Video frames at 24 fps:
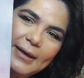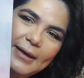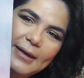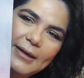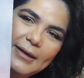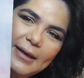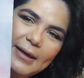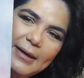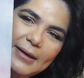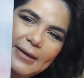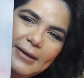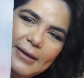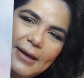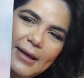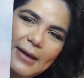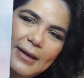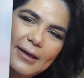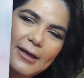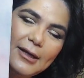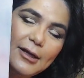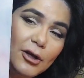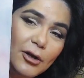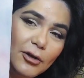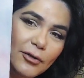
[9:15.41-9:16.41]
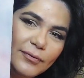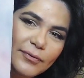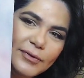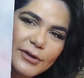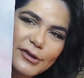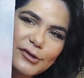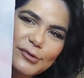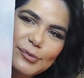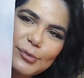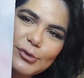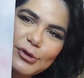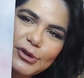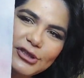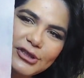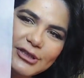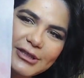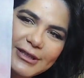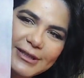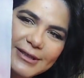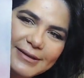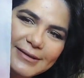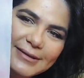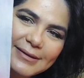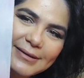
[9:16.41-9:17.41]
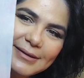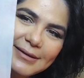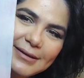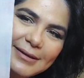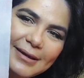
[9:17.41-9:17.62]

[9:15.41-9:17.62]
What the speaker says: I love these projects.